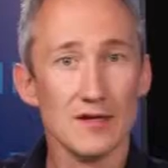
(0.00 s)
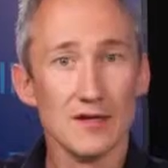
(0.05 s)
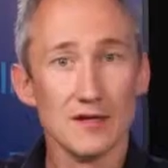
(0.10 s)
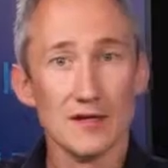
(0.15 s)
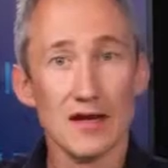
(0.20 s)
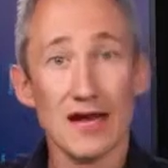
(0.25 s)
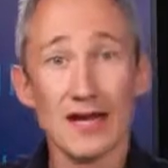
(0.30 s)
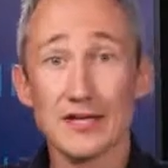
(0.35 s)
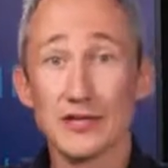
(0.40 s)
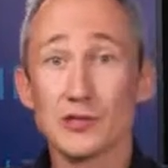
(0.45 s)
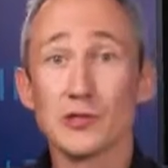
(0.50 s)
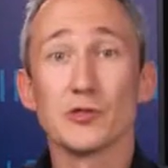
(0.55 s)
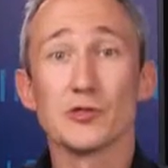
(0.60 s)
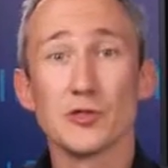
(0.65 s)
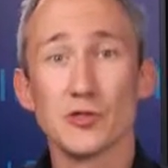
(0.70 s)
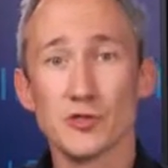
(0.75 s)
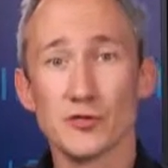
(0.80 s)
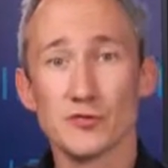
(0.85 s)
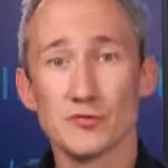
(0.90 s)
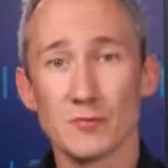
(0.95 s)
I could
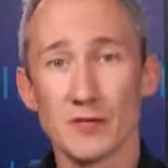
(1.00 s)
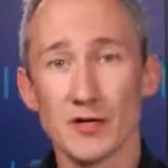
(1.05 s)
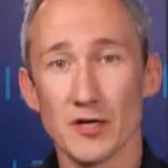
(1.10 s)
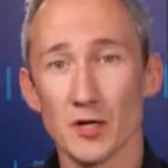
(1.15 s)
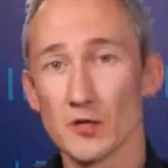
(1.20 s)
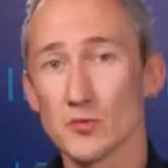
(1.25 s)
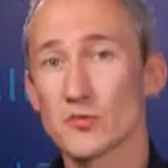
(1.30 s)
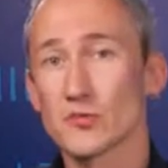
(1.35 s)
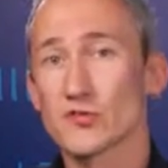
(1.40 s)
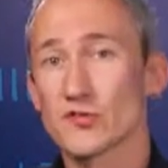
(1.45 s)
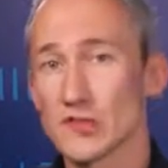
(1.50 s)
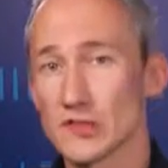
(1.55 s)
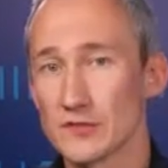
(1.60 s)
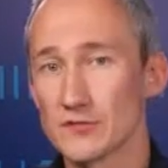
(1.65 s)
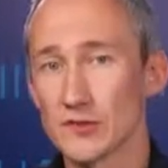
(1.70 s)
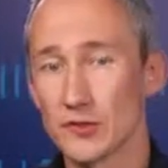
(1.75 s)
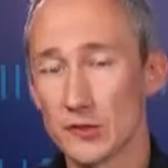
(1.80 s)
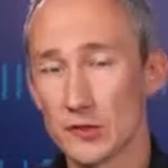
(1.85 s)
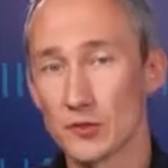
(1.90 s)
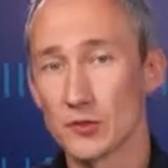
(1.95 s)
use my own
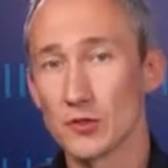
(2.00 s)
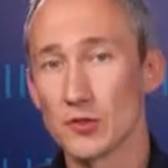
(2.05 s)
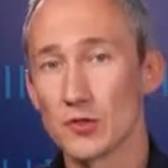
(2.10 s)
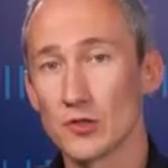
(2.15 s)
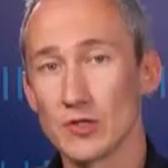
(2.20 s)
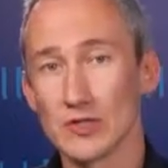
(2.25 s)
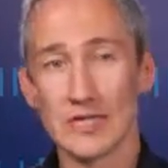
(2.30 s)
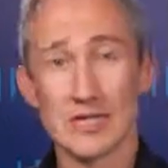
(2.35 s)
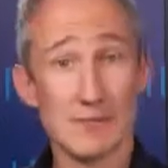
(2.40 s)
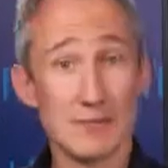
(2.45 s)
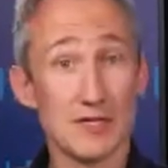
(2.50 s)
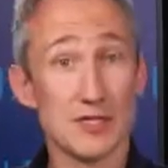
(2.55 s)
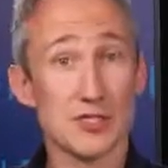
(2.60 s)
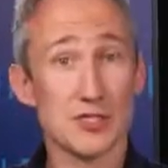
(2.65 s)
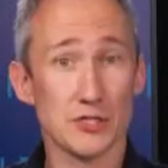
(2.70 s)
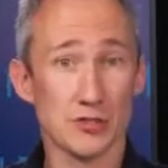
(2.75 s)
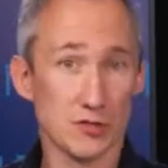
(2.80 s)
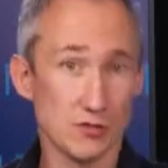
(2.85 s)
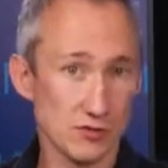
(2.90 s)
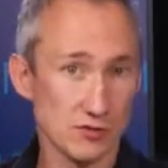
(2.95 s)
Server Core image
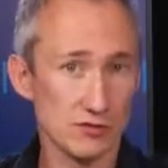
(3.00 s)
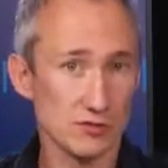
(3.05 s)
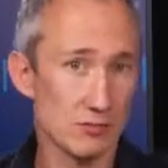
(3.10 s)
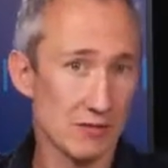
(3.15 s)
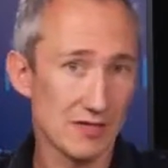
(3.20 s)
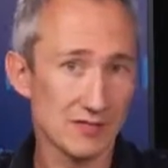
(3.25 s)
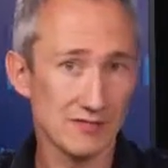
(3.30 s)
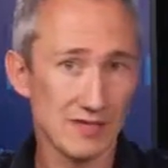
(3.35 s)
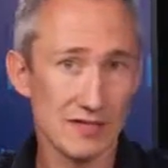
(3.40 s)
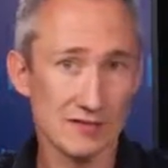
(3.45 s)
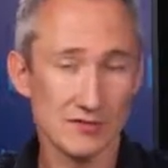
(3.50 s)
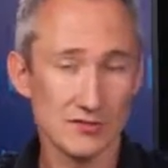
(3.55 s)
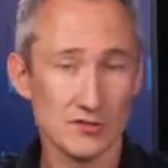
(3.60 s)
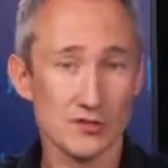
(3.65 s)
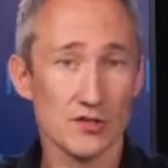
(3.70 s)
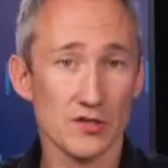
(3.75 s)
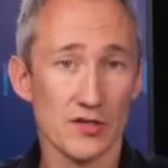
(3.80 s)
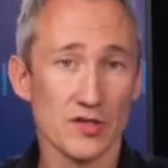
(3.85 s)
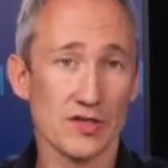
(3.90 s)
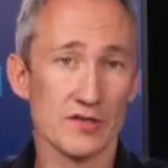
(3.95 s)
and customize that to
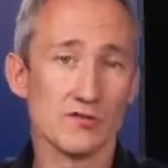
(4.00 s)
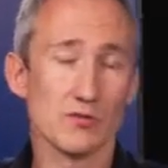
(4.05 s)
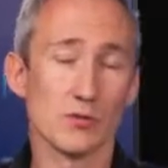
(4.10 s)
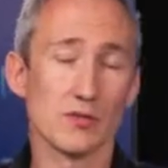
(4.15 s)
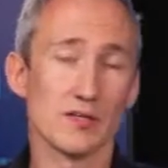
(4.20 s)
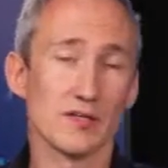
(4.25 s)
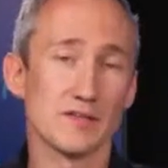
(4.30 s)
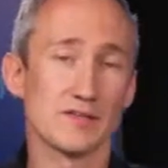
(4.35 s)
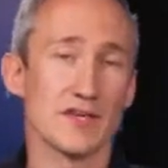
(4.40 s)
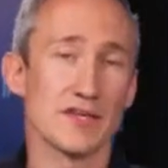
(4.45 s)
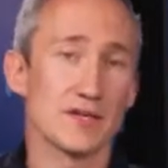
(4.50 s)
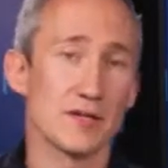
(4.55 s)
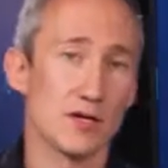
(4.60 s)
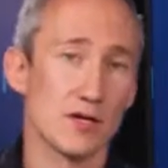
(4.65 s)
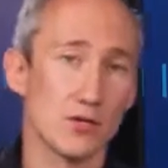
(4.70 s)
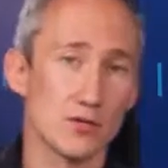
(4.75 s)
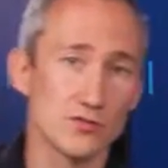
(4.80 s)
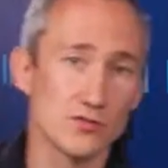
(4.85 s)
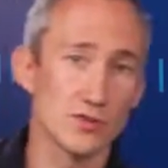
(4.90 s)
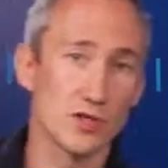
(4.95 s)
turn it into a container
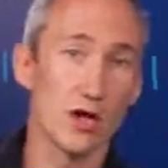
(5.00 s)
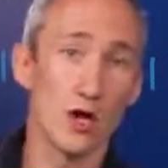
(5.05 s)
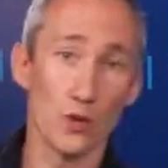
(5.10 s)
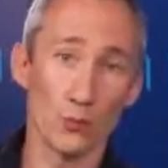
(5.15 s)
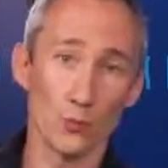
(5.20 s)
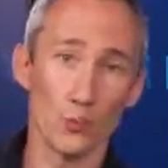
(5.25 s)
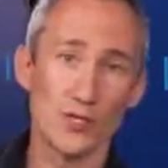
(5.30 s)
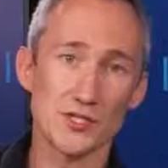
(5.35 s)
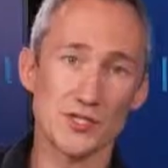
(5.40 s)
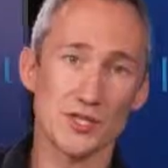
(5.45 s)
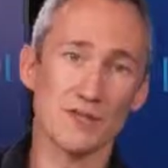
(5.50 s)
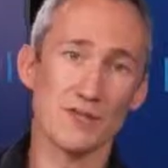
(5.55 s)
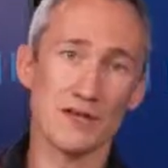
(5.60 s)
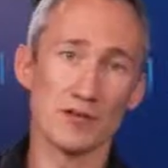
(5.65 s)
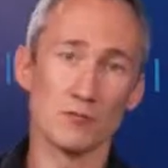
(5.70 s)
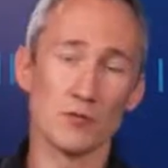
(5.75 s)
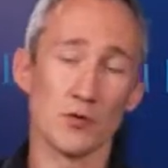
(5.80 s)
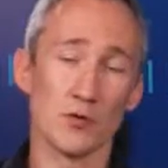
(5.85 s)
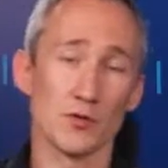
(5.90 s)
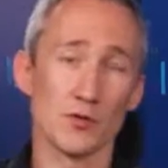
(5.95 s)
host on which I then
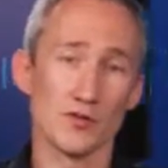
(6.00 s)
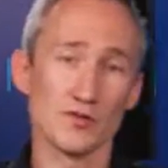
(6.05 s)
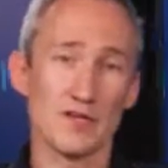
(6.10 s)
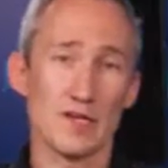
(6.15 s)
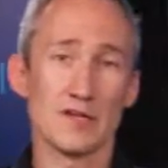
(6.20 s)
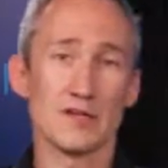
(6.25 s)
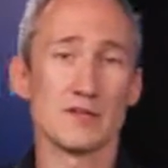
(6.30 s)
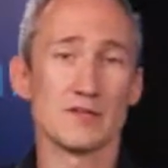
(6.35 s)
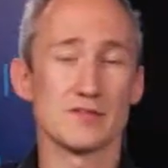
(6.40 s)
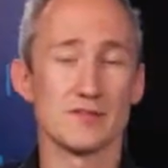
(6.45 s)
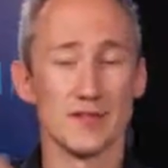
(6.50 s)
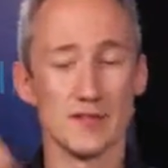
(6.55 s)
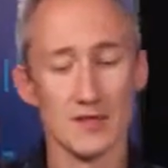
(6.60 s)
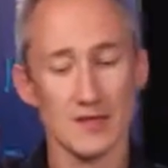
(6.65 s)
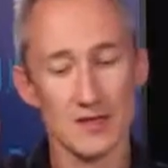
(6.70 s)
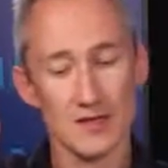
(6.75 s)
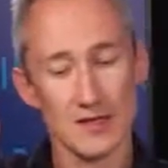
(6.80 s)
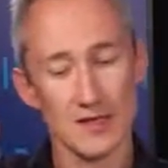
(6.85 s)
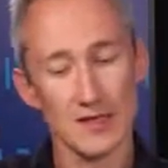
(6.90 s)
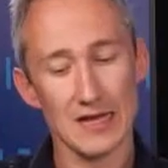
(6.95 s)
run containers.
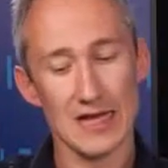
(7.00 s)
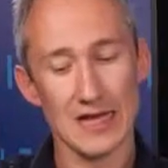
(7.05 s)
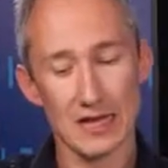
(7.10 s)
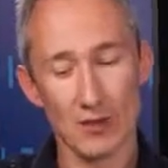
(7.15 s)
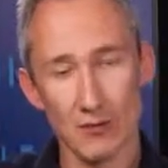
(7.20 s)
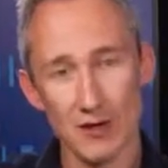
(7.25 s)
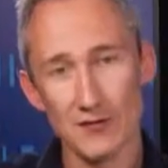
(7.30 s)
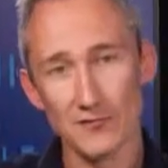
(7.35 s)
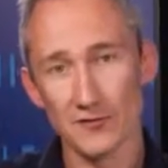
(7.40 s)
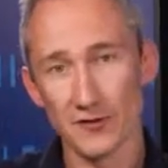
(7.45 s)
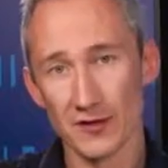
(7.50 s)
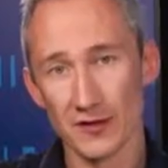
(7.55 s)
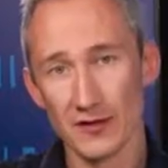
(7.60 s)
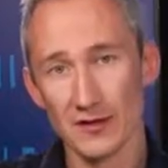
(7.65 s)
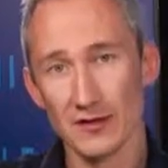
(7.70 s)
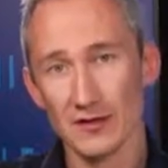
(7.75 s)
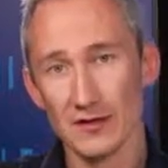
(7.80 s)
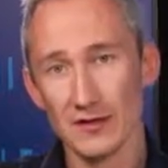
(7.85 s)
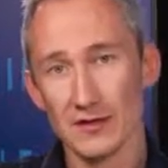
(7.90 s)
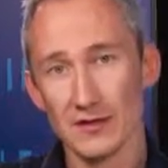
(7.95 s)
However,
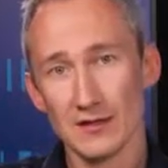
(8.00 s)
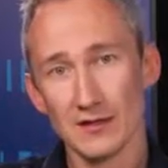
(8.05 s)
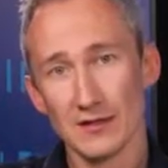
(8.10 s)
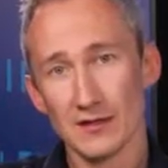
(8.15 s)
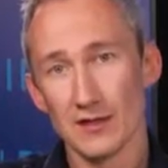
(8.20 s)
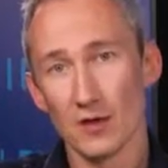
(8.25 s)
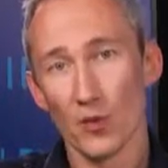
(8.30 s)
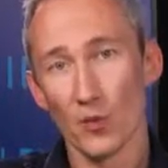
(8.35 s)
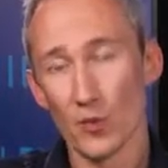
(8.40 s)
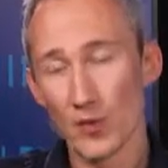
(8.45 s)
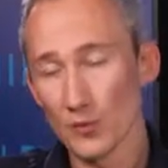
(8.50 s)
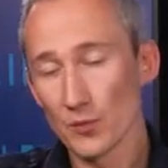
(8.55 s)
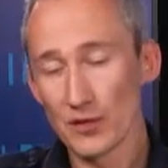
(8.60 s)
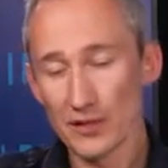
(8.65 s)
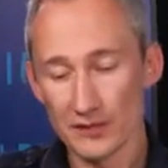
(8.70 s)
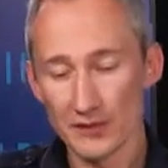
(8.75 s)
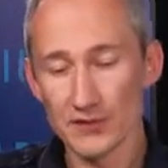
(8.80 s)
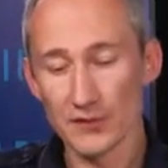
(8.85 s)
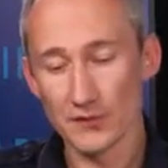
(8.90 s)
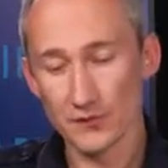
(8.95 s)
we will
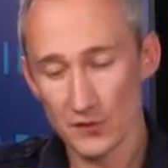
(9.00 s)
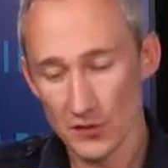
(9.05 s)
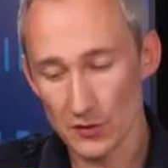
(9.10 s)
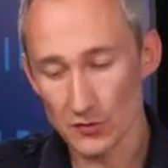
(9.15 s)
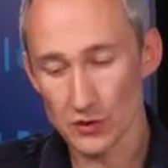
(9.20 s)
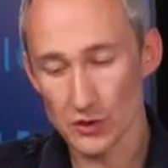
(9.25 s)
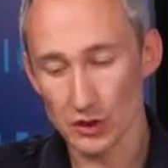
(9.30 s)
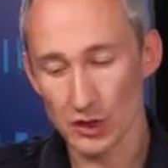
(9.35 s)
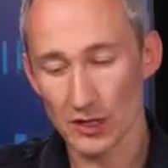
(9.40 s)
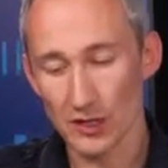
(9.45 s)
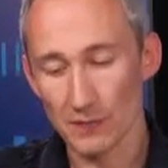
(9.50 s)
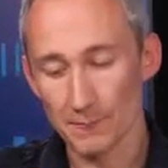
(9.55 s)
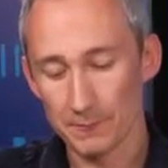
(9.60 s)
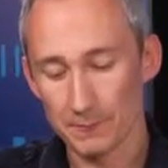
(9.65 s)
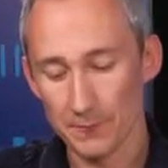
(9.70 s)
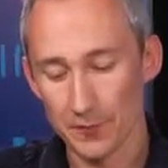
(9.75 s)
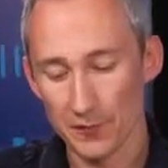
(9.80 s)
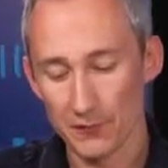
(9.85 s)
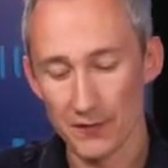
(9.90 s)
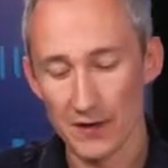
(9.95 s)
in the future
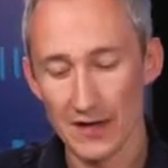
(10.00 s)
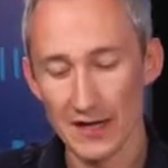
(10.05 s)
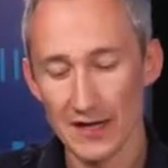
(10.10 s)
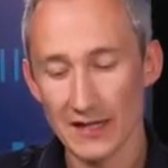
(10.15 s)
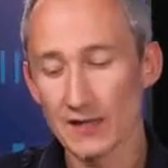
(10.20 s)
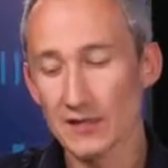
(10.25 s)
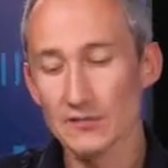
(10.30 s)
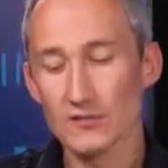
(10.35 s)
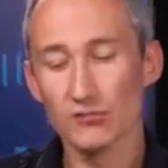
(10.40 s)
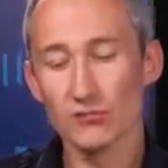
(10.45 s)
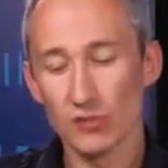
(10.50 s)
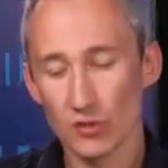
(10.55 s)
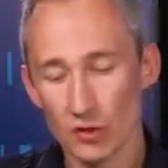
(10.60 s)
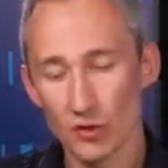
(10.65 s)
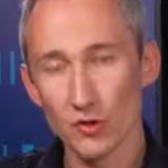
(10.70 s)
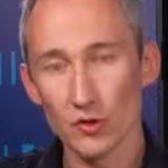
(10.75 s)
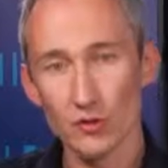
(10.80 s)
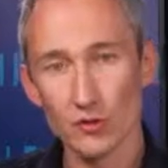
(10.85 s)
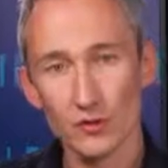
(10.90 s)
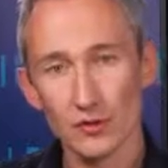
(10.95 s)
provide
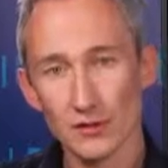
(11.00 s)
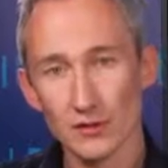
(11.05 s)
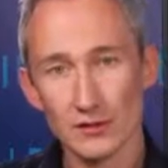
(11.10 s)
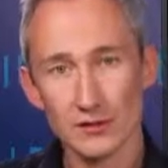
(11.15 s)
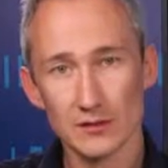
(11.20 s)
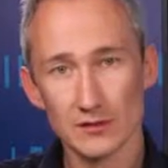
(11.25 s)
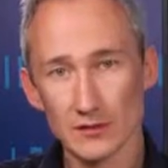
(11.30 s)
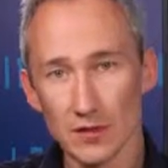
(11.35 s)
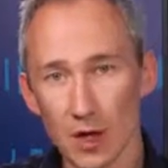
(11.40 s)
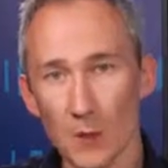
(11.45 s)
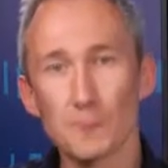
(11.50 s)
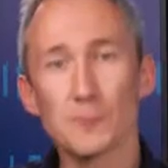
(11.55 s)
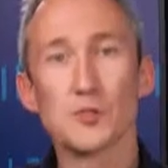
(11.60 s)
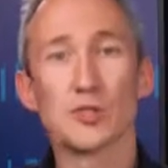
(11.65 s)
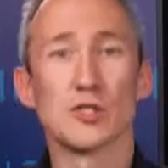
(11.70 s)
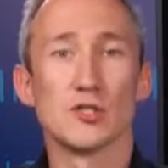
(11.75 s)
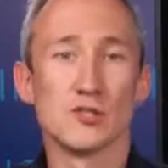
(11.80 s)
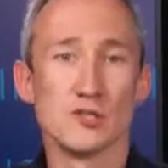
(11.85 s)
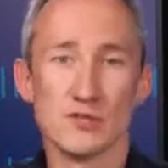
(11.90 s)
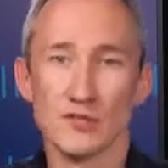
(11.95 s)
two
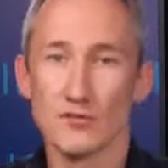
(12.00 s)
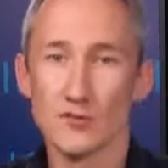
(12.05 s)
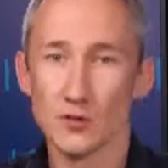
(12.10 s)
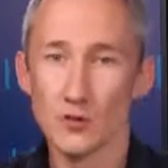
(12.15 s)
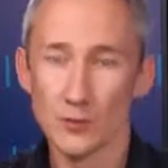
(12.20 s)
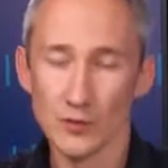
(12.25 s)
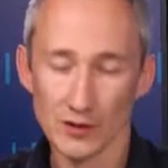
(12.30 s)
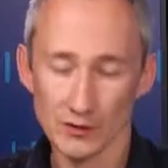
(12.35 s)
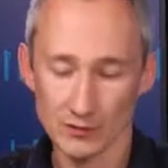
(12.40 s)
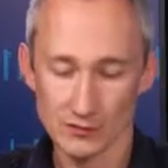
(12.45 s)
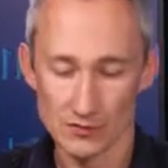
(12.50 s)
options, if you will.